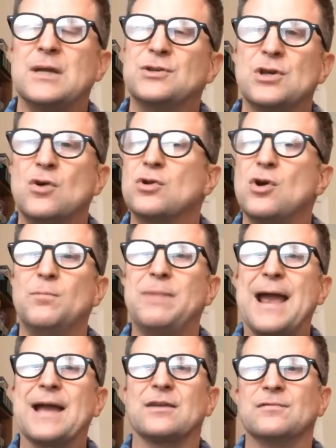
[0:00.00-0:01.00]
Don't go
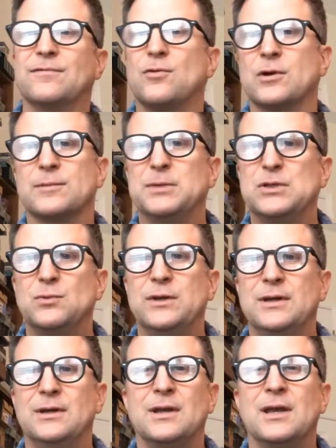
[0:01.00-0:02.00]
back and forth
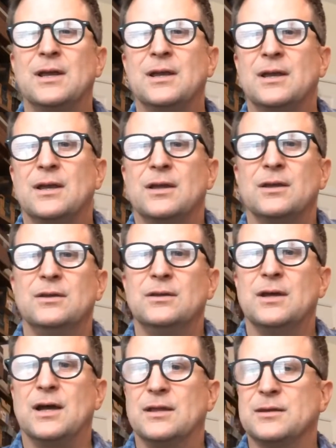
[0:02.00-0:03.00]
between
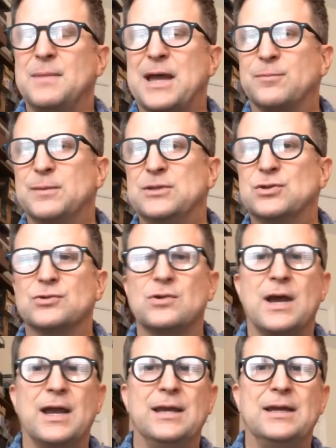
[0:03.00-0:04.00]
the mouthpiece you're
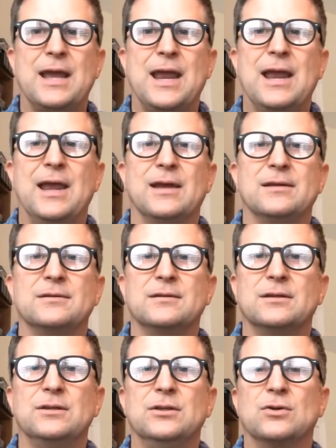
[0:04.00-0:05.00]
trying and
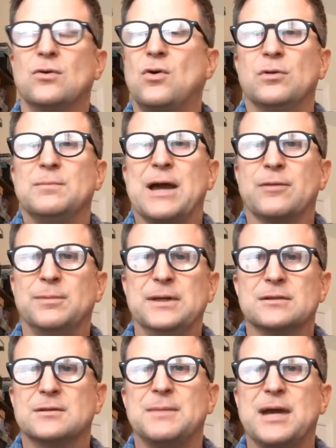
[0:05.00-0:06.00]
your old
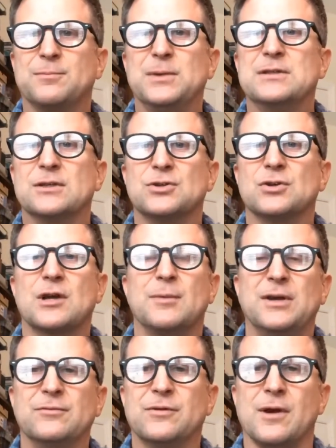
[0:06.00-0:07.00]
mouthpiece, the mouthpiece that you're coming